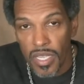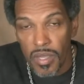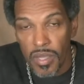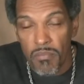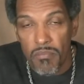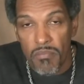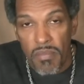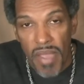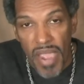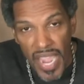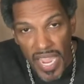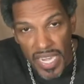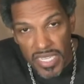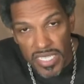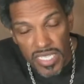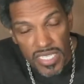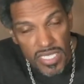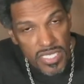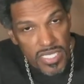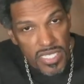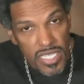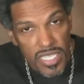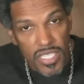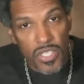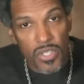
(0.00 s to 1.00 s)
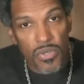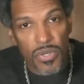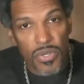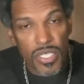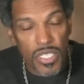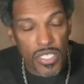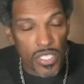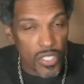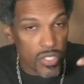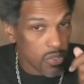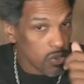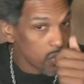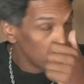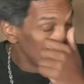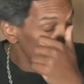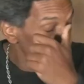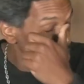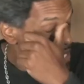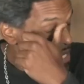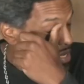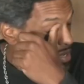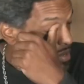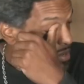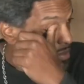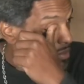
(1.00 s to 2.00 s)
Madness either ensues,
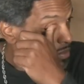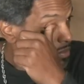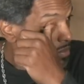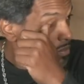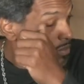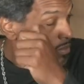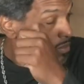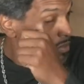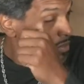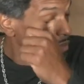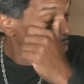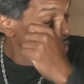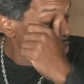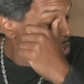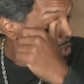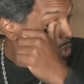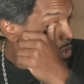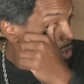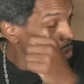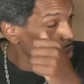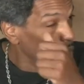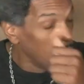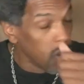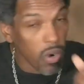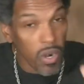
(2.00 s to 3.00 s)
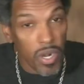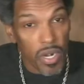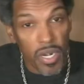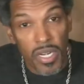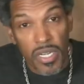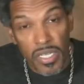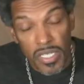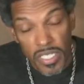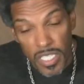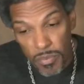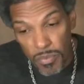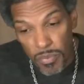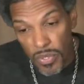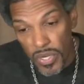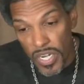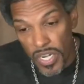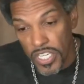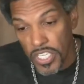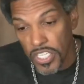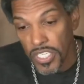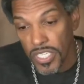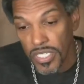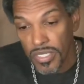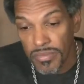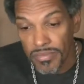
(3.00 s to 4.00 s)
or
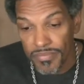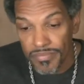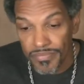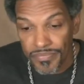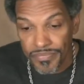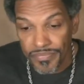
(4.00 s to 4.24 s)
depression,